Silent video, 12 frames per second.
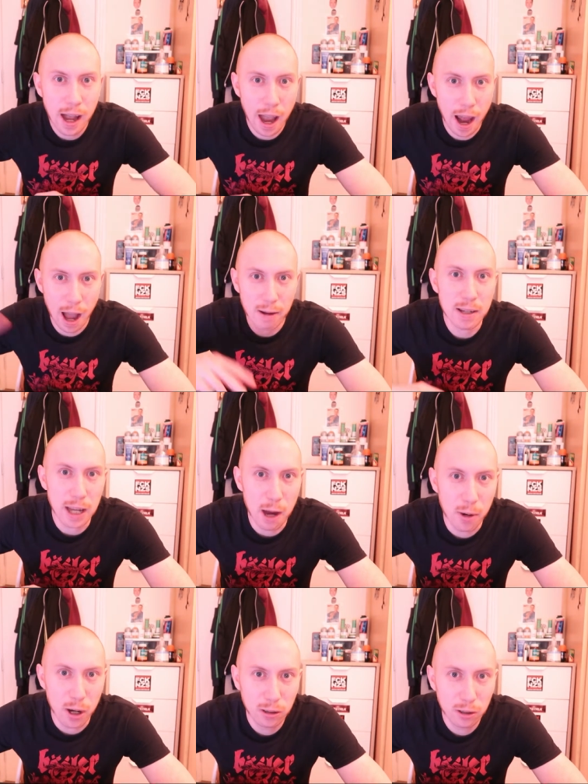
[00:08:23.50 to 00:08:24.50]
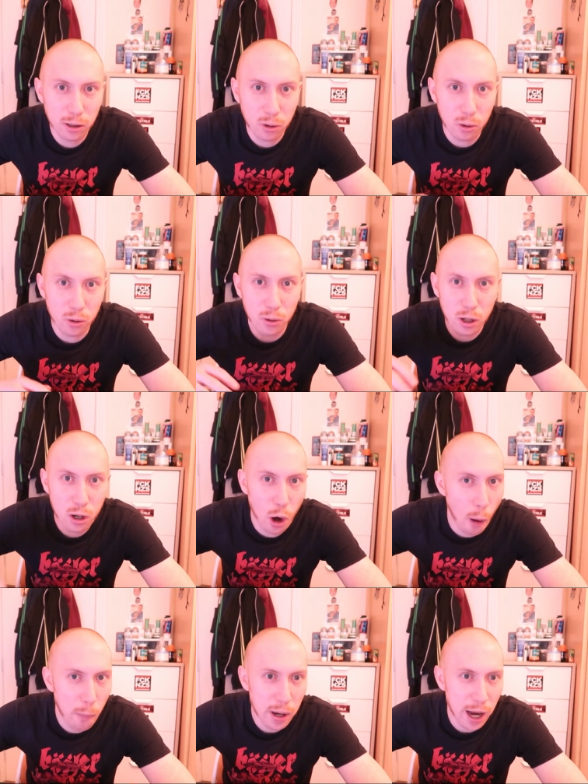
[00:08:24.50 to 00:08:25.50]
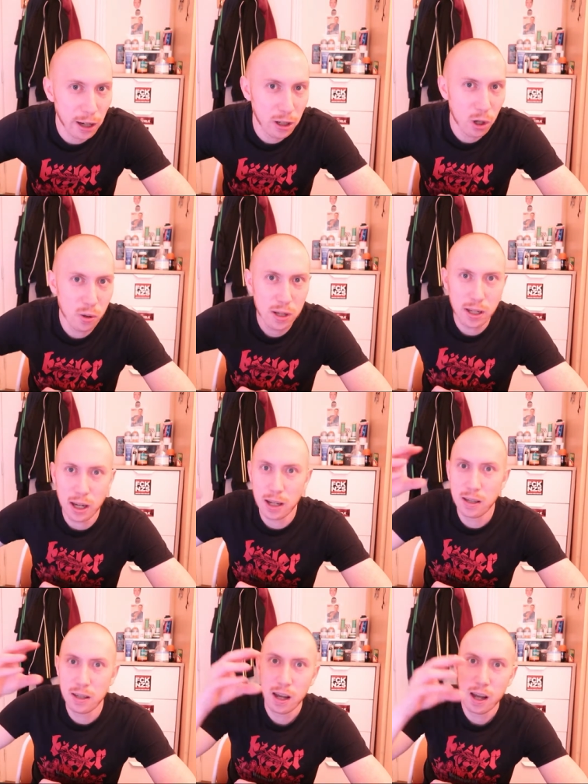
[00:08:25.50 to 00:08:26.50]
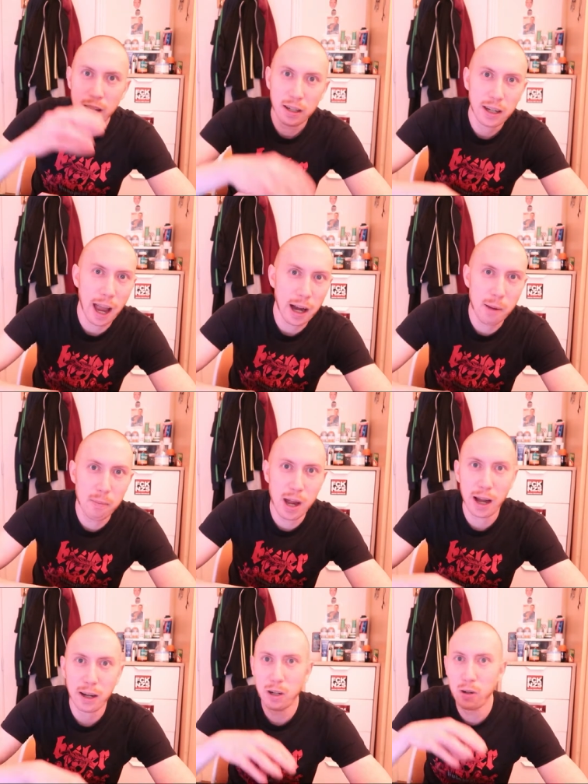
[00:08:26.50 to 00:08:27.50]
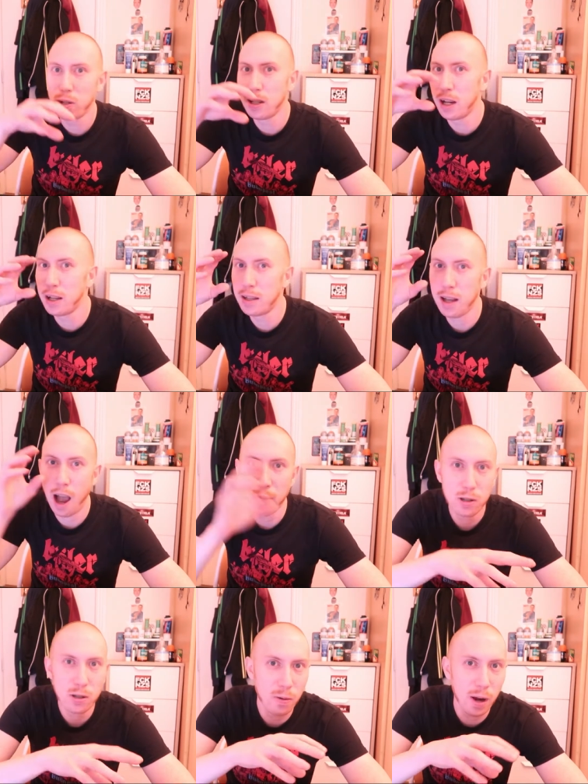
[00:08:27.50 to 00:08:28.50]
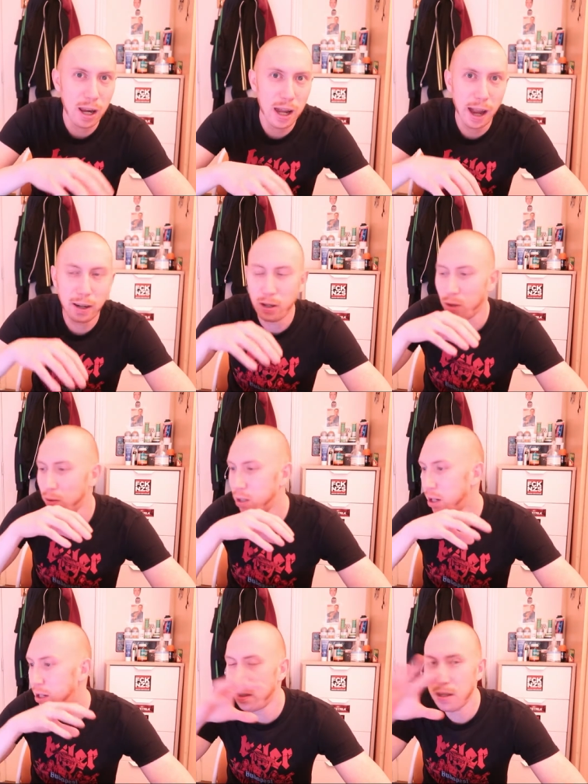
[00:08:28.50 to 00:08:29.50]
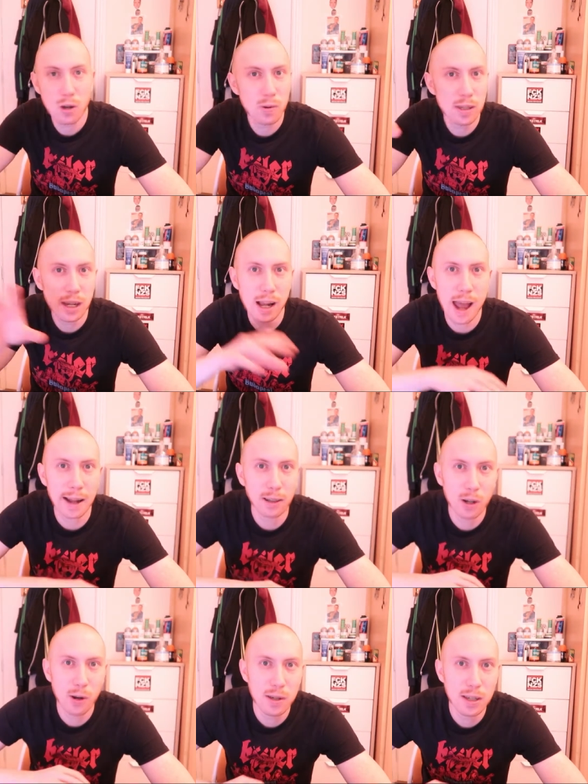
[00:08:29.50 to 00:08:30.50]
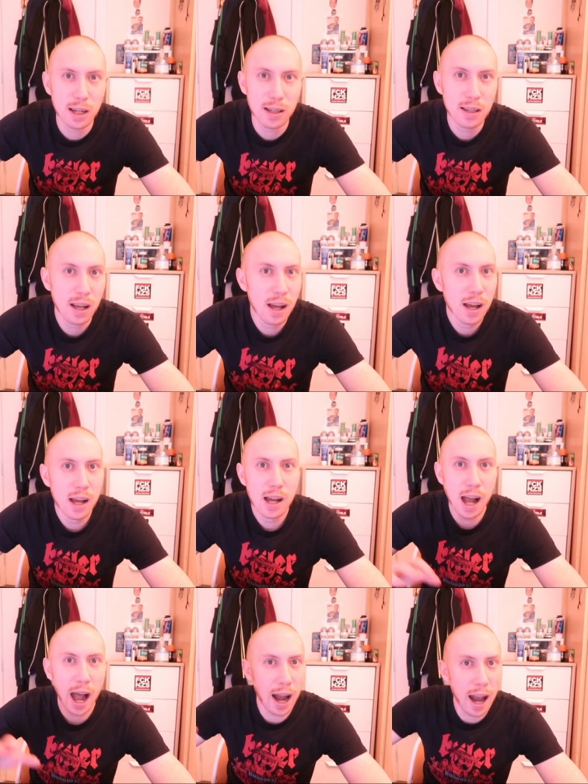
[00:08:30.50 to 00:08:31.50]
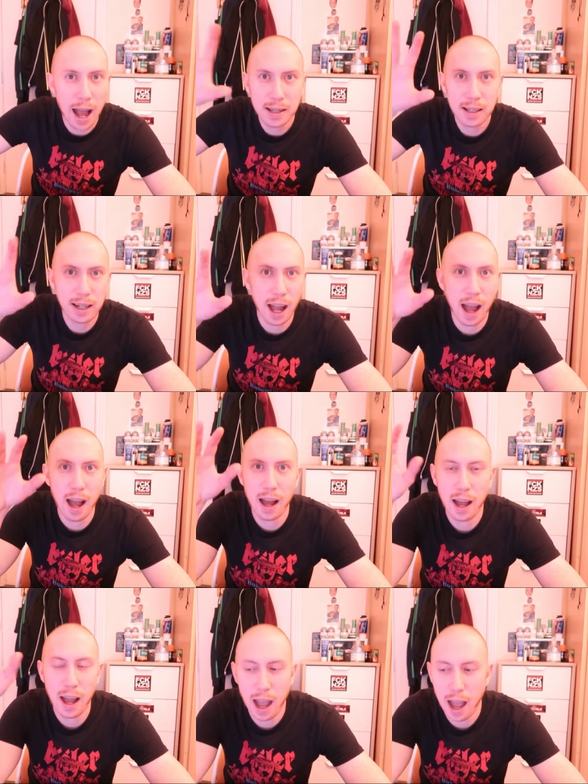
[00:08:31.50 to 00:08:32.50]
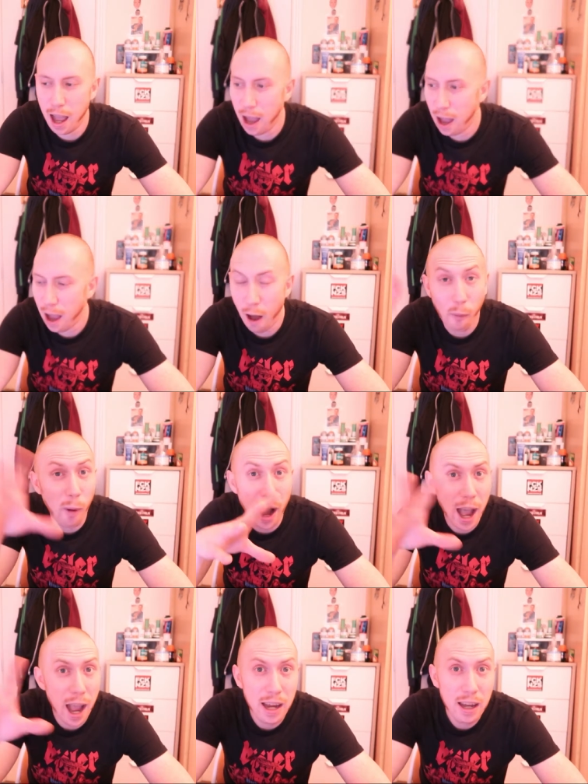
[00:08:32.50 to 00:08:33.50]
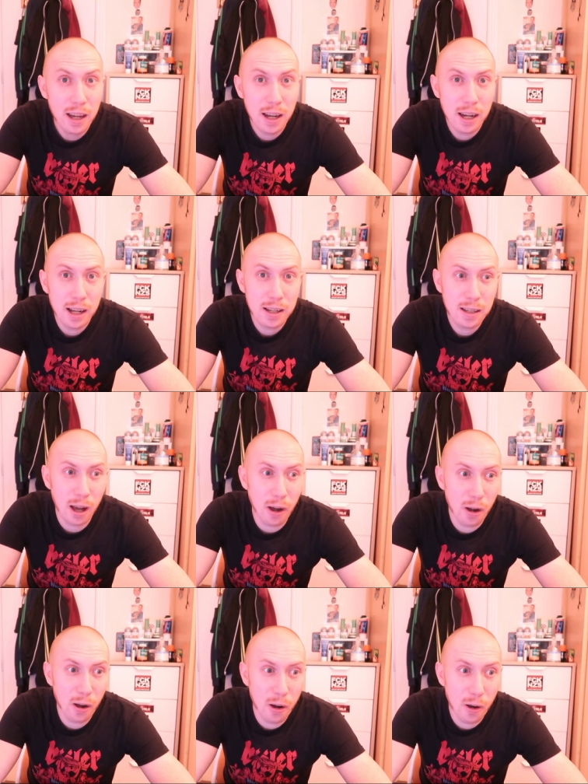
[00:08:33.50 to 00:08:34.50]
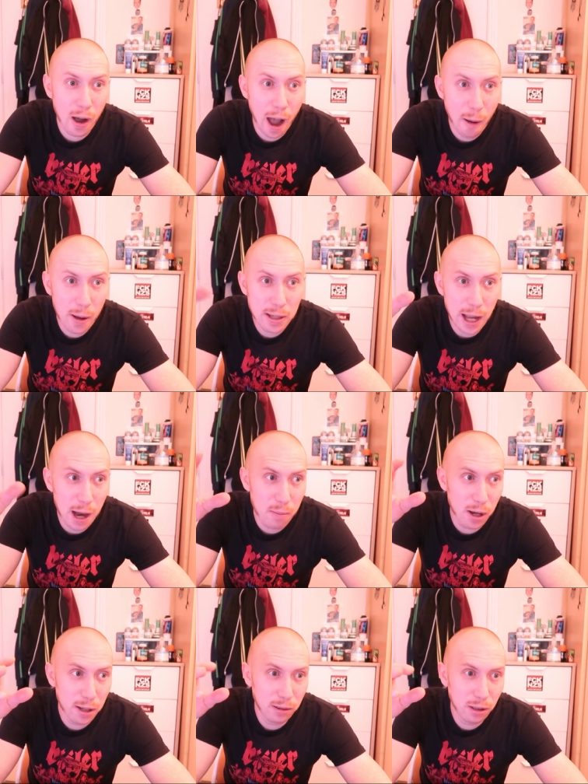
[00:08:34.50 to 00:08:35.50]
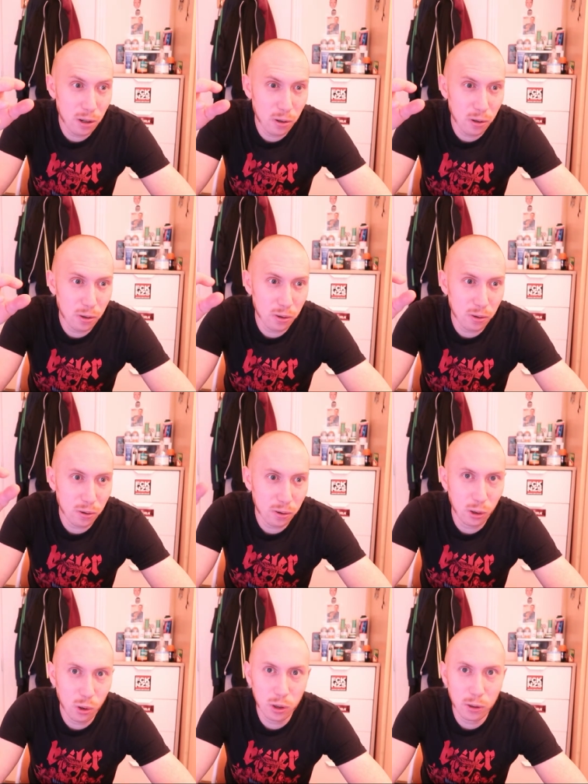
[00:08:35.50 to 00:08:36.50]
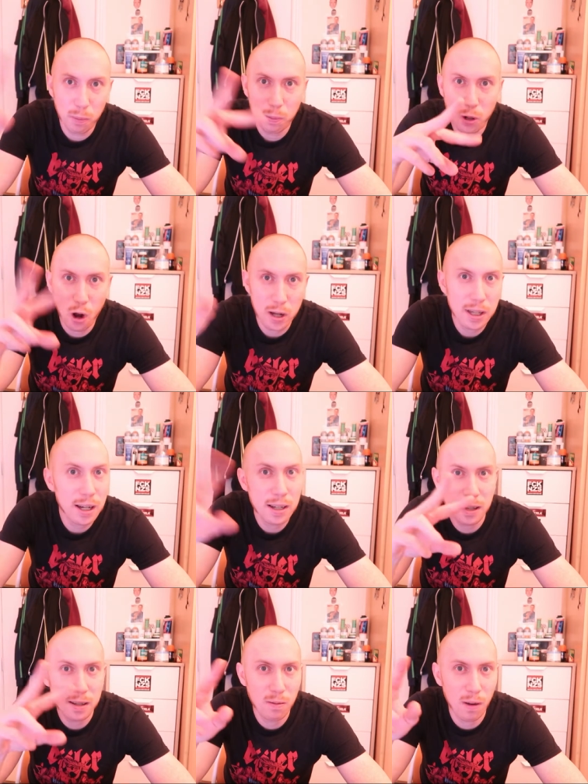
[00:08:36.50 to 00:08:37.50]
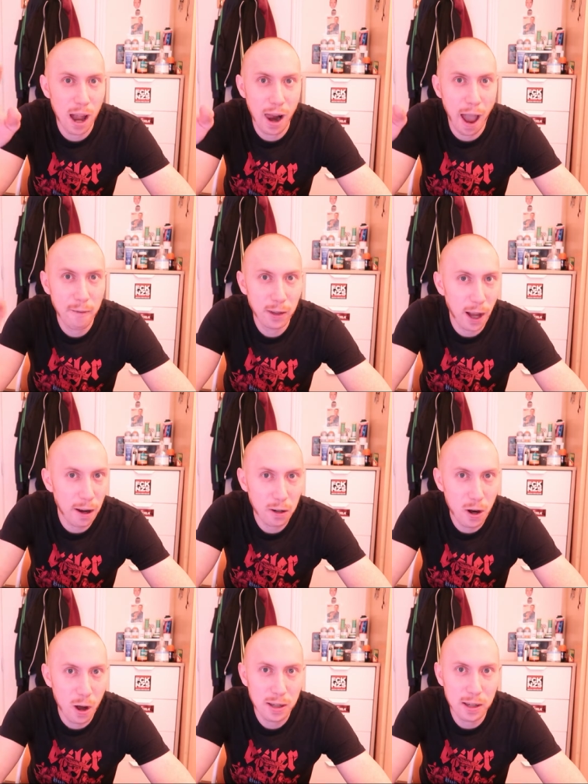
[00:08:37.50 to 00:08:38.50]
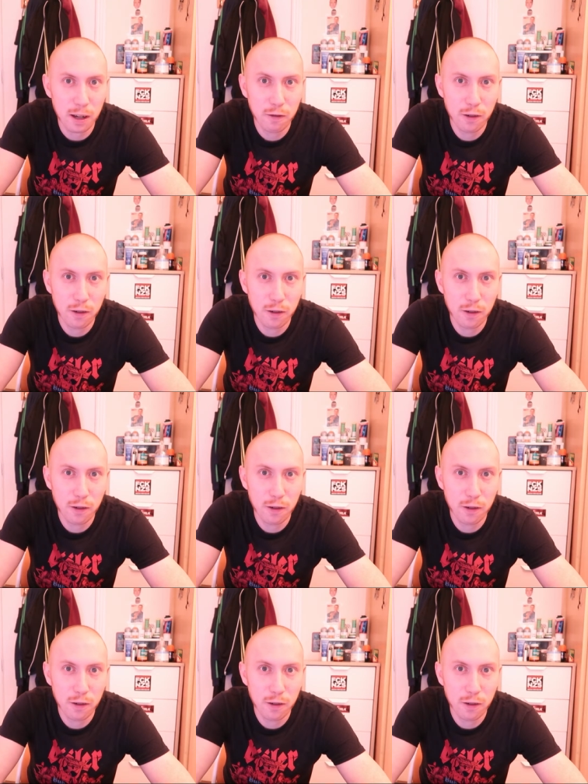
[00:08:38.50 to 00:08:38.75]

And I was able to do European cruises, Caribbean cruises, Australian cruises, New Zealand cruises, Alaska, Hawaii. So I was able to do the crossings as well. I've done a crossing